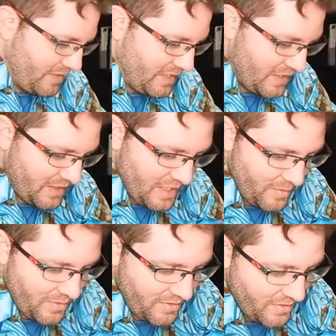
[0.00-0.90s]
That
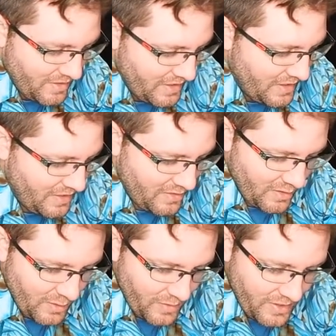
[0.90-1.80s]
cable is the
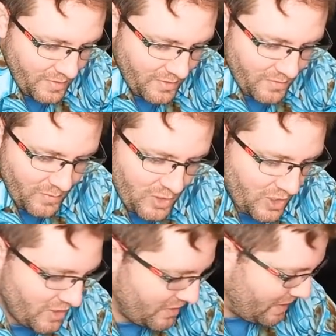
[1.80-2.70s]
only one that
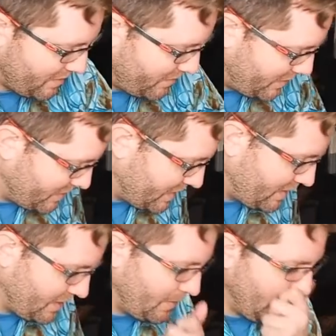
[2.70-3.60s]
recharges the headphones. There you go.